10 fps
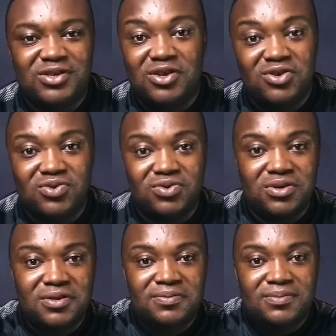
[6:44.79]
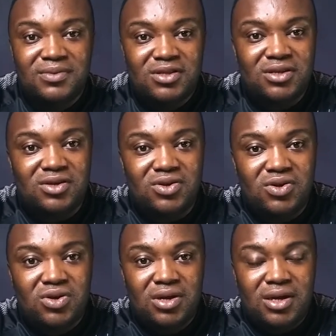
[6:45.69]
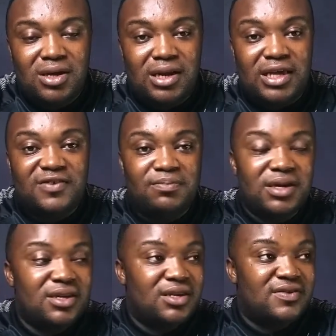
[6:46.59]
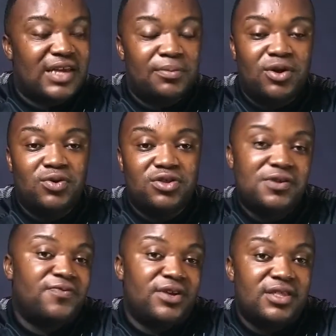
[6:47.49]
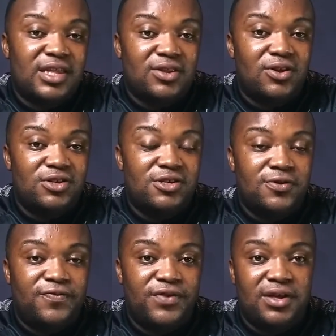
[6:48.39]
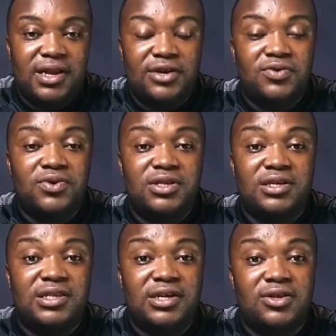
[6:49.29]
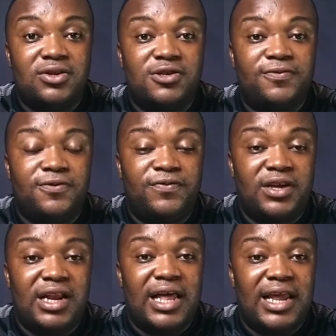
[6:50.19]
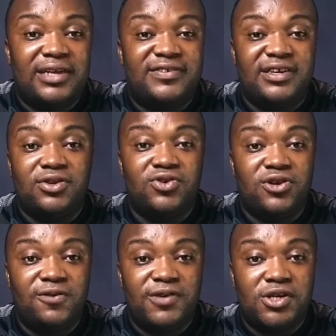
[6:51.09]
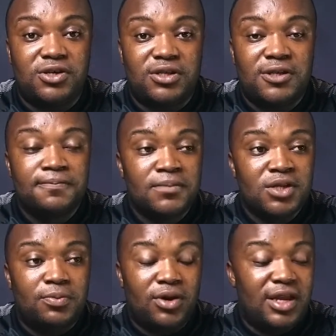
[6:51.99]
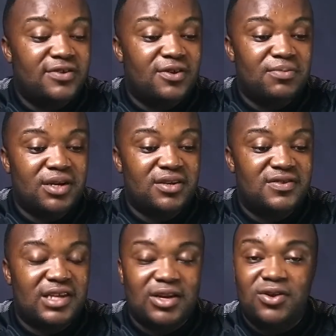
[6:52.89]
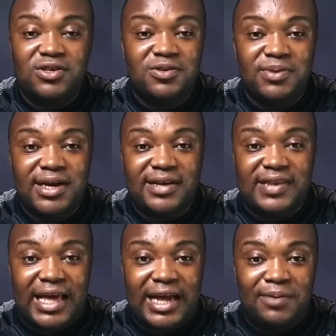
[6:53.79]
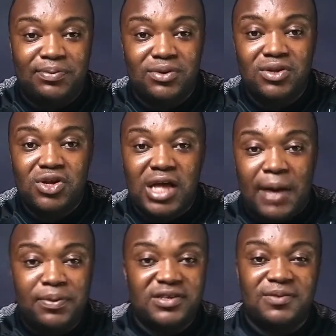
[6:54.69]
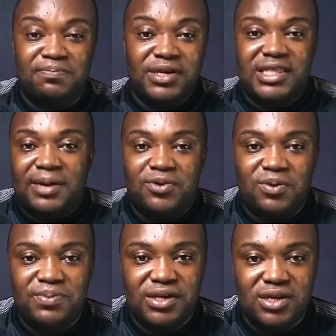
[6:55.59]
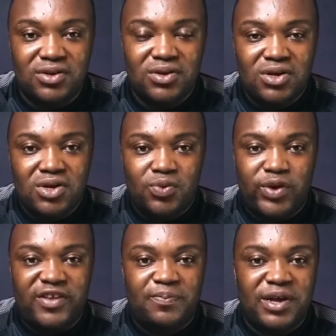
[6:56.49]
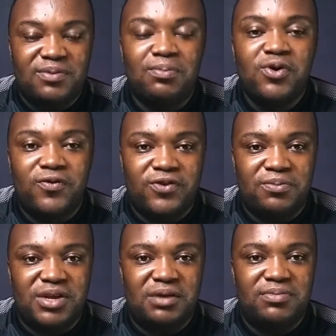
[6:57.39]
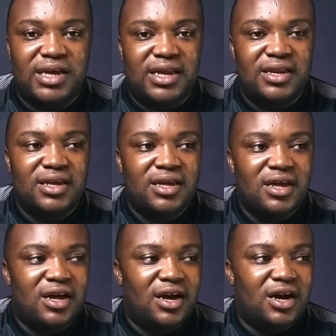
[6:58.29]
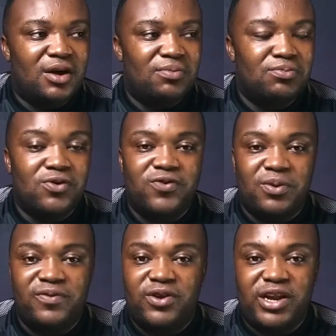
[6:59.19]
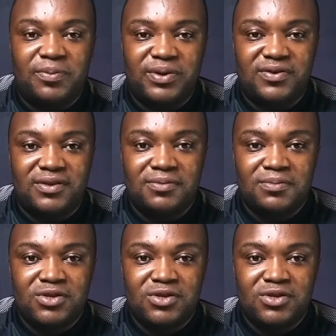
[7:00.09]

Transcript: It's not new, you know. Let's make this. I'm not rooting for any technology to fail. I don't want any technology to fail. I like seeing new innovations. But let's not make these technology makers like Apple. Apple is a big time company, you know. We expect more from them than more from every other person.